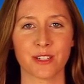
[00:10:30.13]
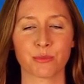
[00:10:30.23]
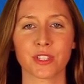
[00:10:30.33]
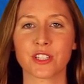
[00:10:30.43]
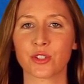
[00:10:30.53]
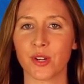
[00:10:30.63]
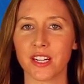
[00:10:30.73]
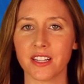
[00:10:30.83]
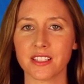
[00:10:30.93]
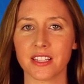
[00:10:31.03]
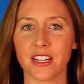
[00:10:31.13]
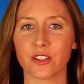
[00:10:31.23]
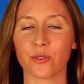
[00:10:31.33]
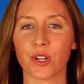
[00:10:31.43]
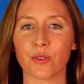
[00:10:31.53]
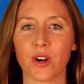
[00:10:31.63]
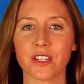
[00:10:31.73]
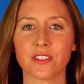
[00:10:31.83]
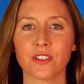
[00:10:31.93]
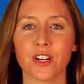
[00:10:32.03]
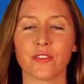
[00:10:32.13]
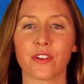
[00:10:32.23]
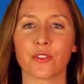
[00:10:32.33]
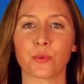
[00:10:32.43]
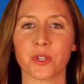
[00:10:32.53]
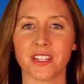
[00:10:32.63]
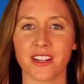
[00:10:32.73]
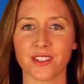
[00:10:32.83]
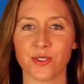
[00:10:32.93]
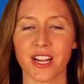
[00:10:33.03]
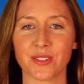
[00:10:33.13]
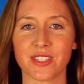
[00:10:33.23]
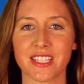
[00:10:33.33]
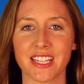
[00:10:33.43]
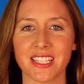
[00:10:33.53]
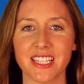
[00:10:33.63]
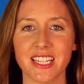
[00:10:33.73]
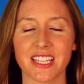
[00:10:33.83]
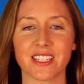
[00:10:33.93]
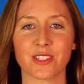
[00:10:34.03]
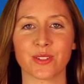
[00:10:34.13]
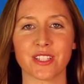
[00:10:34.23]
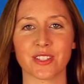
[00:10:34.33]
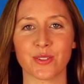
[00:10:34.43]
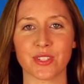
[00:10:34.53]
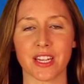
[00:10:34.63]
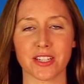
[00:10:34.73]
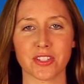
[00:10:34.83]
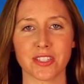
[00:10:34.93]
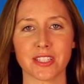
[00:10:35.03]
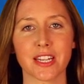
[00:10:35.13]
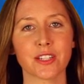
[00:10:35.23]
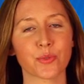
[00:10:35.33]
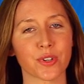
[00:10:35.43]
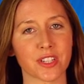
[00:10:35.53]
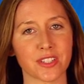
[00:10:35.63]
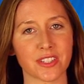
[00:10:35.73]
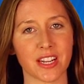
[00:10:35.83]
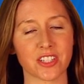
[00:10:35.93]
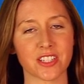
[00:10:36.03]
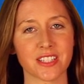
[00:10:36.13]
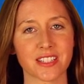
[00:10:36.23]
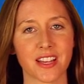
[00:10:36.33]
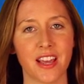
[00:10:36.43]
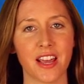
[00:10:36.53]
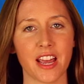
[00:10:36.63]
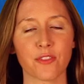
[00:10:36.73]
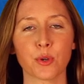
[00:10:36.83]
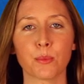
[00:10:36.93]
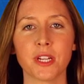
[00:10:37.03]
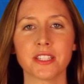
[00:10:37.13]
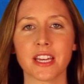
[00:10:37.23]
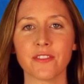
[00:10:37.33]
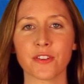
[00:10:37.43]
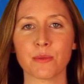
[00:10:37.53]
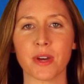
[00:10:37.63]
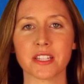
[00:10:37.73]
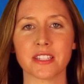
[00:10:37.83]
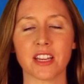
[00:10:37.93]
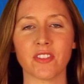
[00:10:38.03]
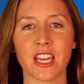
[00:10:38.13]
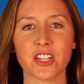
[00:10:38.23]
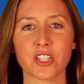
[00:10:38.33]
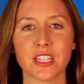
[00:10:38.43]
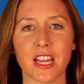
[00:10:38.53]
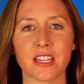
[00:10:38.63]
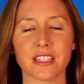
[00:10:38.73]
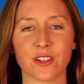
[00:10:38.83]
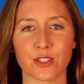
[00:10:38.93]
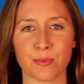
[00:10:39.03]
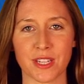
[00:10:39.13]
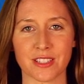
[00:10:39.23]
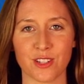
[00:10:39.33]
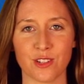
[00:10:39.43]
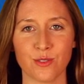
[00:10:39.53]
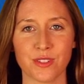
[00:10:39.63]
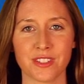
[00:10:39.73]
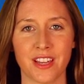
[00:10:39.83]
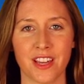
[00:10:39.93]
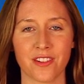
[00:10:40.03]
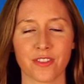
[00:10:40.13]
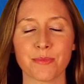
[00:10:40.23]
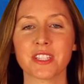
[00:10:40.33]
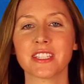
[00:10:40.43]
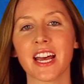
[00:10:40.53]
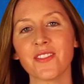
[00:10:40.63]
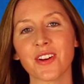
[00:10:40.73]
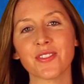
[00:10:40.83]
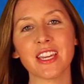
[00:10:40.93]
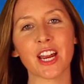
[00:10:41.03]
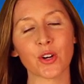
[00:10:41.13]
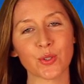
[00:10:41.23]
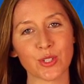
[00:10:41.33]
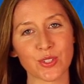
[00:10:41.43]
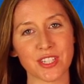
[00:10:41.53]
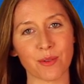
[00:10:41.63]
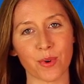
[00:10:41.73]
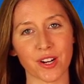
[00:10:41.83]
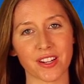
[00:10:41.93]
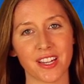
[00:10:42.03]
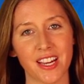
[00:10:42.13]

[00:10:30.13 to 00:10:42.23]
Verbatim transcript: Please join us and a growing roster of over 100 outstanding industry associations and organizations every weekday for the best in aviation and aerospace news from the staff of the Aero News Network,